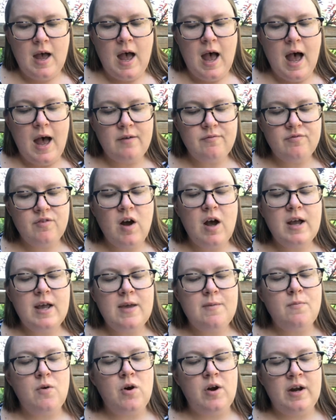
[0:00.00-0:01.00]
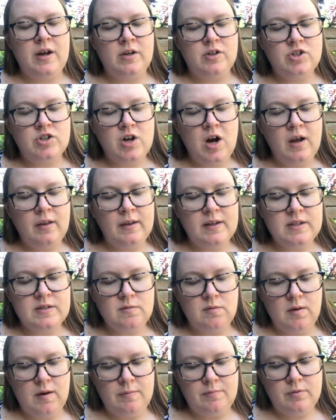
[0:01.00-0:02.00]
On foggy mornings, Charlotte's
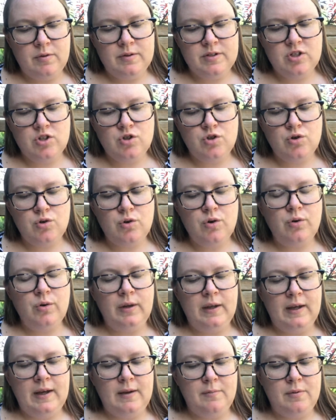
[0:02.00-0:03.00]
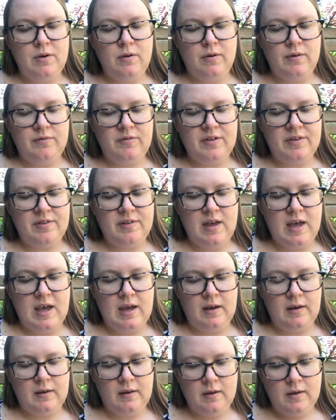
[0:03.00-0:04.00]
web was truly a beautiful
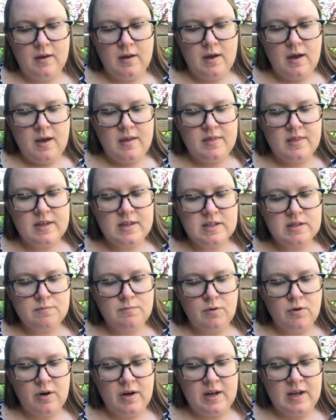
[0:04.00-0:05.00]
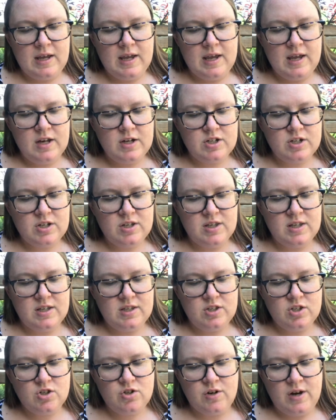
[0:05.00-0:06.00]
thing. This morning, each
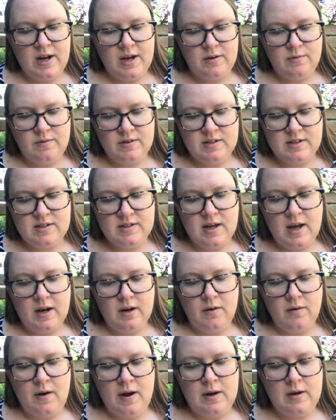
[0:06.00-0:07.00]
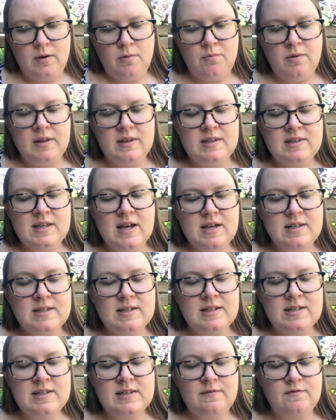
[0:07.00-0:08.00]
thin strand was decorated with
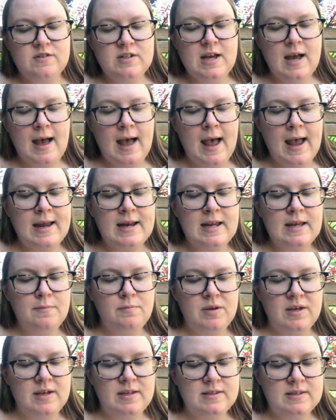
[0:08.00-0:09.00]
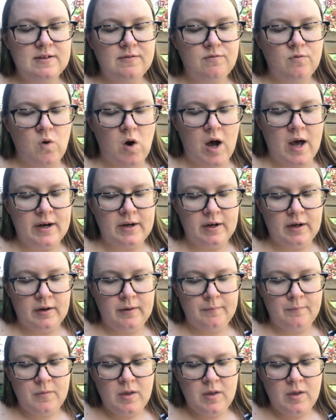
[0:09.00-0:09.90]
dozens of tiny beads of water.